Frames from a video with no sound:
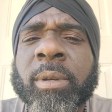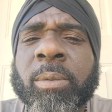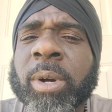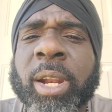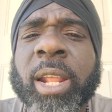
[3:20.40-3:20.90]

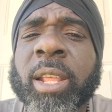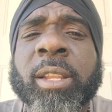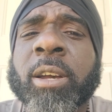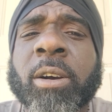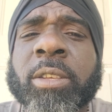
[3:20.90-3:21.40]
what? I didn't
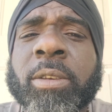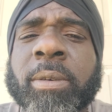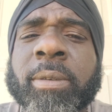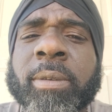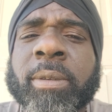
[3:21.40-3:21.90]
call you.
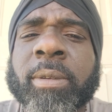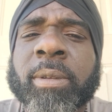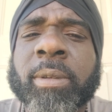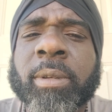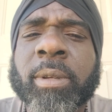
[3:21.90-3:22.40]

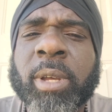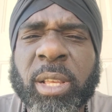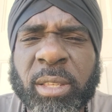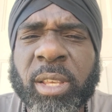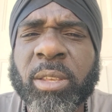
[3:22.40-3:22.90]
I
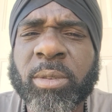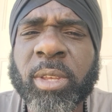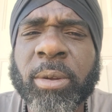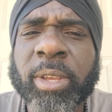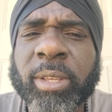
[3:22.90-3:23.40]
said, you
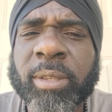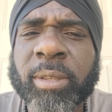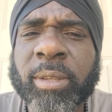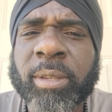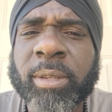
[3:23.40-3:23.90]
serious?
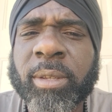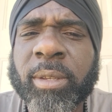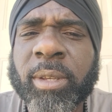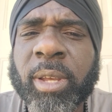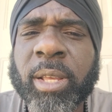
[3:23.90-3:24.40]

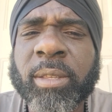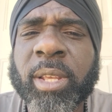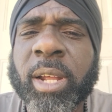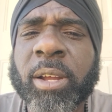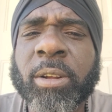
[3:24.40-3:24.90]
I
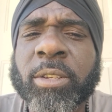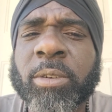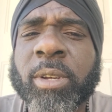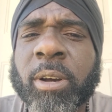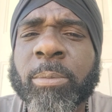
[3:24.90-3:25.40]
said, I heard
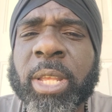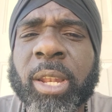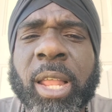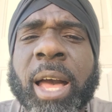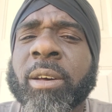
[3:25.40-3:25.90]
you call me
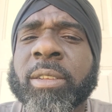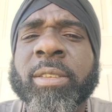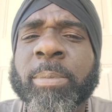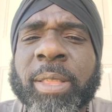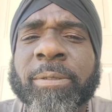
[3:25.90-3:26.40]
loud as
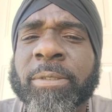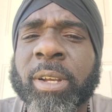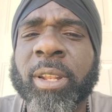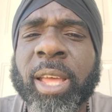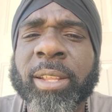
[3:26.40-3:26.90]
a
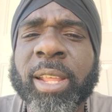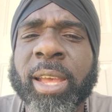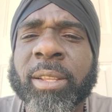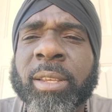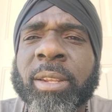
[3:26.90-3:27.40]
motherfucker, like
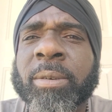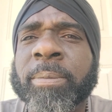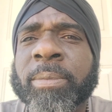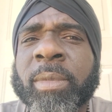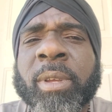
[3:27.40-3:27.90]
that, you know.
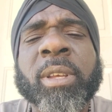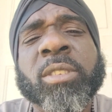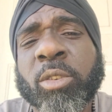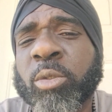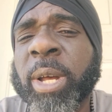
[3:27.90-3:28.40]

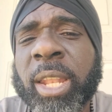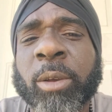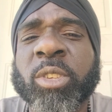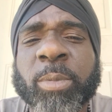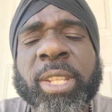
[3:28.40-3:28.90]
Excuse my
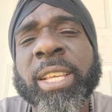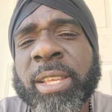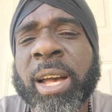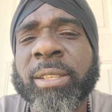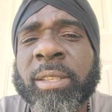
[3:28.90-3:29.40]
language, but that's
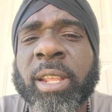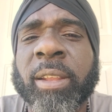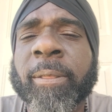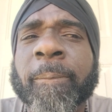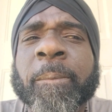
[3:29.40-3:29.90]
how I said
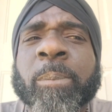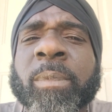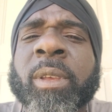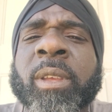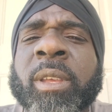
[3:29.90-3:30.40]
it.
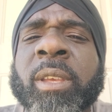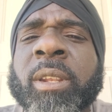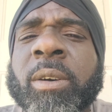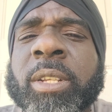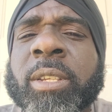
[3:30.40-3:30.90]
You
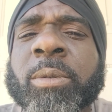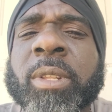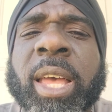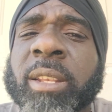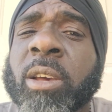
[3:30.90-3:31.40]
know, and she
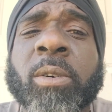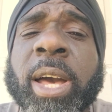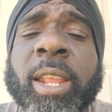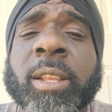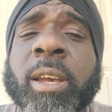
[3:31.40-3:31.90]
was like, no,
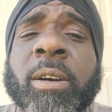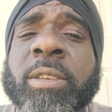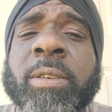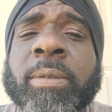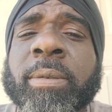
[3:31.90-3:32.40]
I didn't call
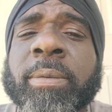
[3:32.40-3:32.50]
you.